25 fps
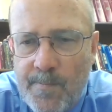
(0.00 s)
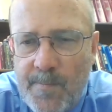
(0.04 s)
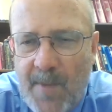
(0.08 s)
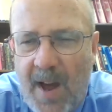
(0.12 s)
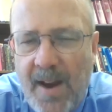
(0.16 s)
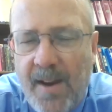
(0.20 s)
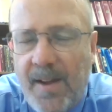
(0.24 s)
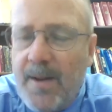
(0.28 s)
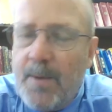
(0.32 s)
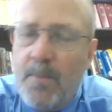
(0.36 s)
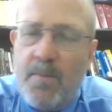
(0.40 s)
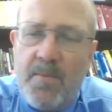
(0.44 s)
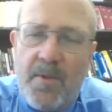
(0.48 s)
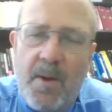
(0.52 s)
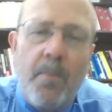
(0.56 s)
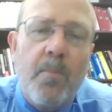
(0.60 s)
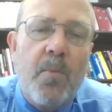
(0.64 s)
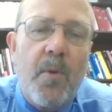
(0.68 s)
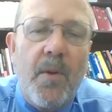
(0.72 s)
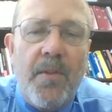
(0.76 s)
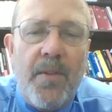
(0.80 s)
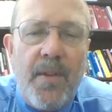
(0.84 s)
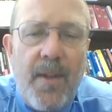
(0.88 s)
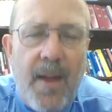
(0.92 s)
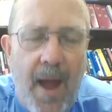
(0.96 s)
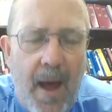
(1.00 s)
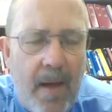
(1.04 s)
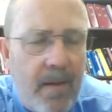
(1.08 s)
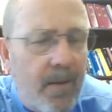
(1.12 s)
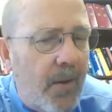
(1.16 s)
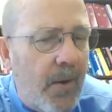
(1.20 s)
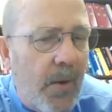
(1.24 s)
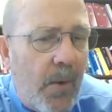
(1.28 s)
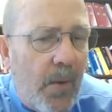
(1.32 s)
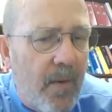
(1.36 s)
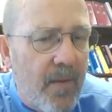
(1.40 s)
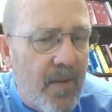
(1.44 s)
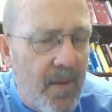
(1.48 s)
He comes up with the
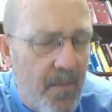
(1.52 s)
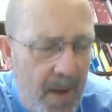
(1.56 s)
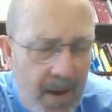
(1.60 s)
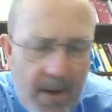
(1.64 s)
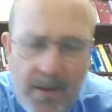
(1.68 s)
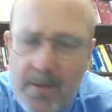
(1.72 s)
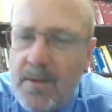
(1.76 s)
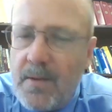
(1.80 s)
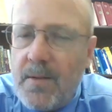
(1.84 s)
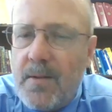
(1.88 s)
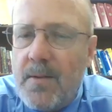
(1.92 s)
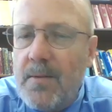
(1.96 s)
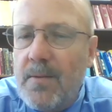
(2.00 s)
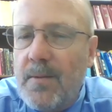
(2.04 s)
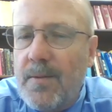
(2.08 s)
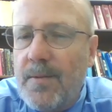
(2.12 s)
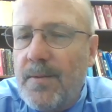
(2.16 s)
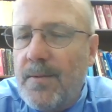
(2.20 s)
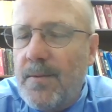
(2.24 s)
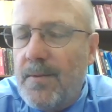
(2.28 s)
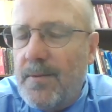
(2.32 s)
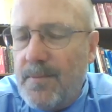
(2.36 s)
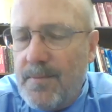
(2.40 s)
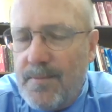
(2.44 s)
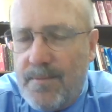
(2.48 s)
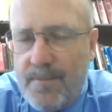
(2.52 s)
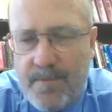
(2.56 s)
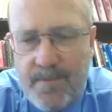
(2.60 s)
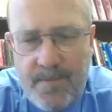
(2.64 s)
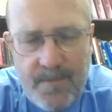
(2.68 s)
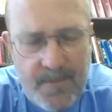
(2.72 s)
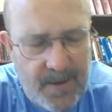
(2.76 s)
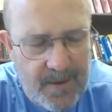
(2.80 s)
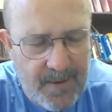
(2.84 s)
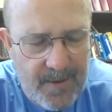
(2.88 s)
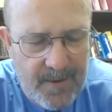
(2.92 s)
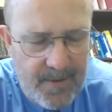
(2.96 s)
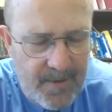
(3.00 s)
allegory of the metals and
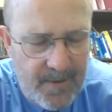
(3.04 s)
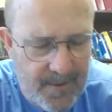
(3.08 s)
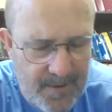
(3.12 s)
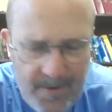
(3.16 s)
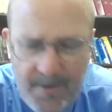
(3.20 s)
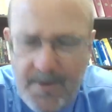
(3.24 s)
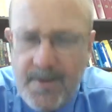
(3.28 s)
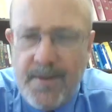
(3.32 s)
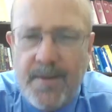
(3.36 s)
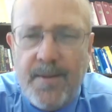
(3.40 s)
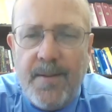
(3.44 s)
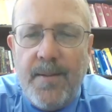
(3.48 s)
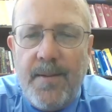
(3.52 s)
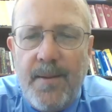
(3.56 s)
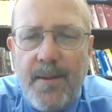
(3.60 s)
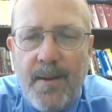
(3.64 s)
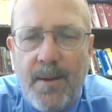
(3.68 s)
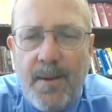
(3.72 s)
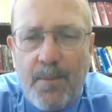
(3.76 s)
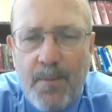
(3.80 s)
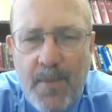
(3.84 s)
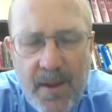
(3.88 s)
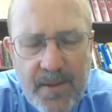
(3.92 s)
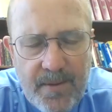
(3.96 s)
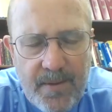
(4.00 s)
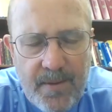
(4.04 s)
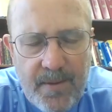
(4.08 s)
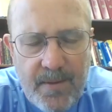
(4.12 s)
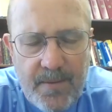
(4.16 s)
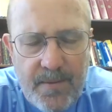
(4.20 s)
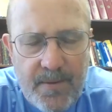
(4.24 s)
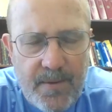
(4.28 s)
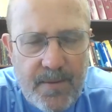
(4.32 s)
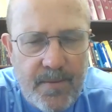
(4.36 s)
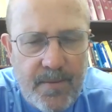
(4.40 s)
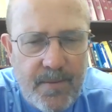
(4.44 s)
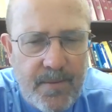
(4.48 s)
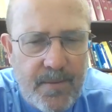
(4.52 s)
the myth of
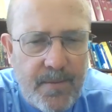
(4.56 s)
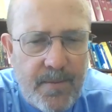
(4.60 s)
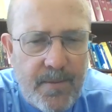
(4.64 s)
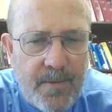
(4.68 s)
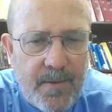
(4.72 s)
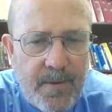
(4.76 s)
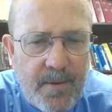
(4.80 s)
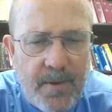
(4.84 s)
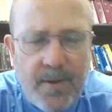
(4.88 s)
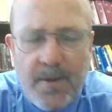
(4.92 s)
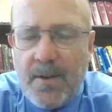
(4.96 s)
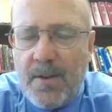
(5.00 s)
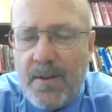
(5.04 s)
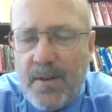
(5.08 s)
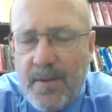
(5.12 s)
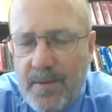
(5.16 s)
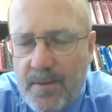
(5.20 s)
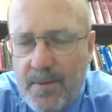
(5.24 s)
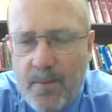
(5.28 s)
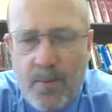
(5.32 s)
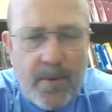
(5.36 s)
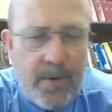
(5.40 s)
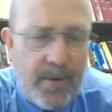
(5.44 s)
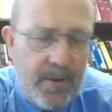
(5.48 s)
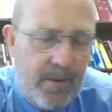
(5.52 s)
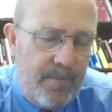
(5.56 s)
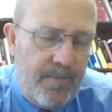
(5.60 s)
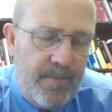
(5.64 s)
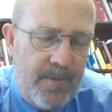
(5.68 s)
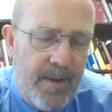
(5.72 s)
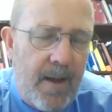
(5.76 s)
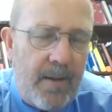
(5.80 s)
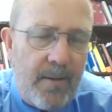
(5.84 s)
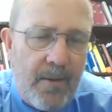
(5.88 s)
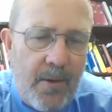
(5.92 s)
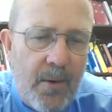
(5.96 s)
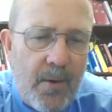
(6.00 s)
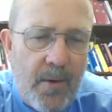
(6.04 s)
Ur, the
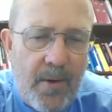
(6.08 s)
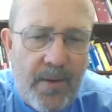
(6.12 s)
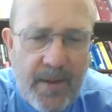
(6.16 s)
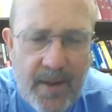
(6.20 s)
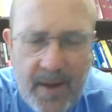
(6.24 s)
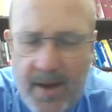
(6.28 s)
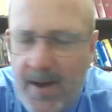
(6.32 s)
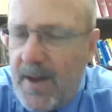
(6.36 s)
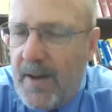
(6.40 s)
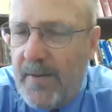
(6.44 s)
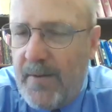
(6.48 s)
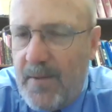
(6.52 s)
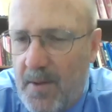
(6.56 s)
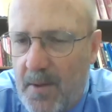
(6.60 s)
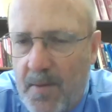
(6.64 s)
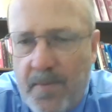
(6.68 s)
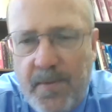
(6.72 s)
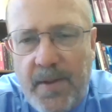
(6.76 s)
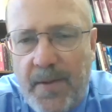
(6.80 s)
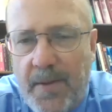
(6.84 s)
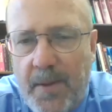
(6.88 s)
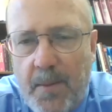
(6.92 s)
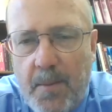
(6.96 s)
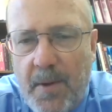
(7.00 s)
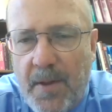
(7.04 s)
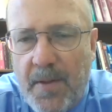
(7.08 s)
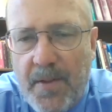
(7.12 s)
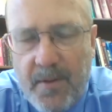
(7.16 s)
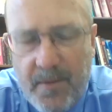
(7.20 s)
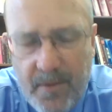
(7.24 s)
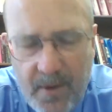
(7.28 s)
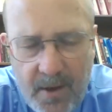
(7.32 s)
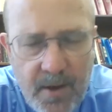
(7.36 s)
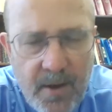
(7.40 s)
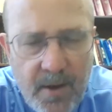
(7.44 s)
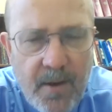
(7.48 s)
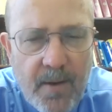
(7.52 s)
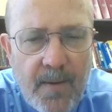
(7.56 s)
allegory of the cave, and then the myth of
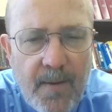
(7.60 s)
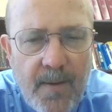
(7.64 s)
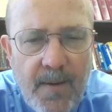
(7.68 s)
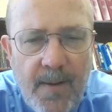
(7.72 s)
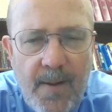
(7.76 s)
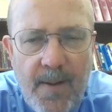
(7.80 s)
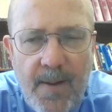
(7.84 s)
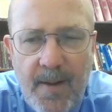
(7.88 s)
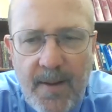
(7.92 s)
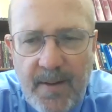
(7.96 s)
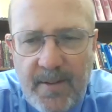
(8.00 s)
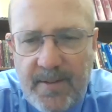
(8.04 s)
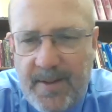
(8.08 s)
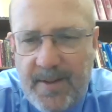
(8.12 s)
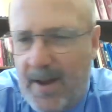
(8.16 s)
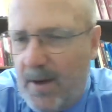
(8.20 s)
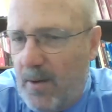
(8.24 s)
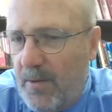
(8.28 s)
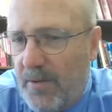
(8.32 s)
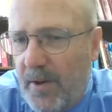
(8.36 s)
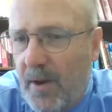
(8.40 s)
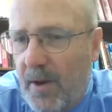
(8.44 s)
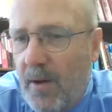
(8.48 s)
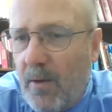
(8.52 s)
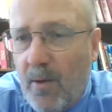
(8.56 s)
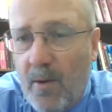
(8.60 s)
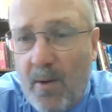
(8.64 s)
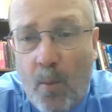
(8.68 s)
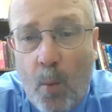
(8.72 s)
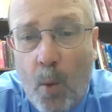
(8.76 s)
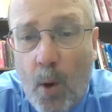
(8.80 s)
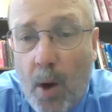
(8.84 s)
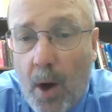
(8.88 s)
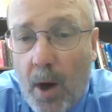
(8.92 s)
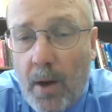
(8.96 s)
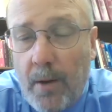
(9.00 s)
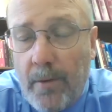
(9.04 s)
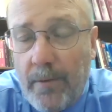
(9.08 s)
Ur. How is it all going to
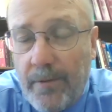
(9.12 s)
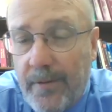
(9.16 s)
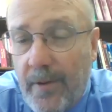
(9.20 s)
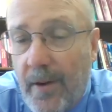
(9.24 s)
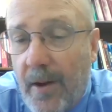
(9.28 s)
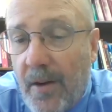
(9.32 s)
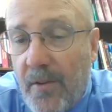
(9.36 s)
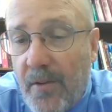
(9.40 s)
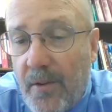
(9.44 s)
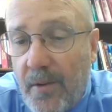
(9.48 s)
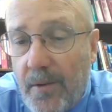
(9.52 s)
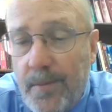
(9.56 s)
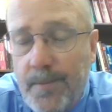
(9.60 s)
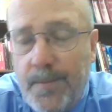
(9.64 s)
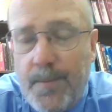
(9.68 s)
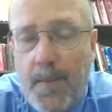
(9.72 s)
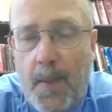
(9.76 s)
work and function?